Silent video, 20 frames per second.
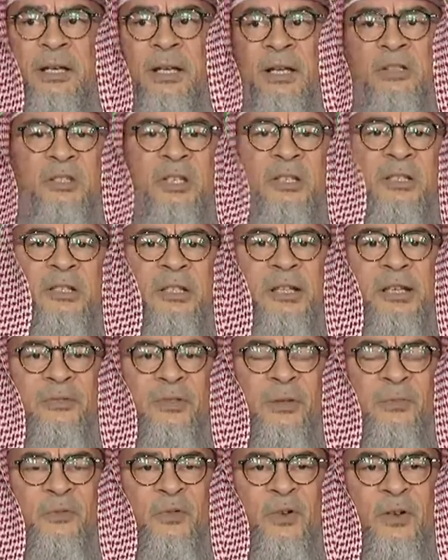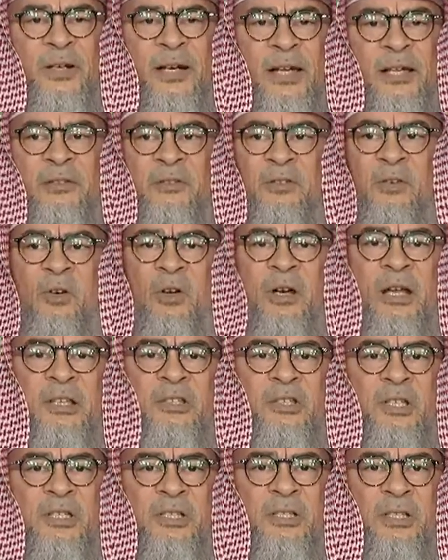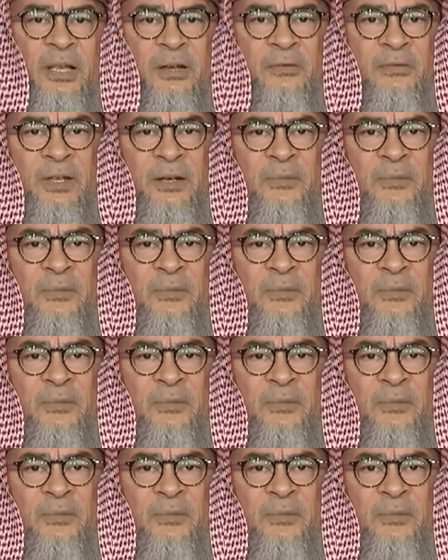and I just leave them for rent, or I just leave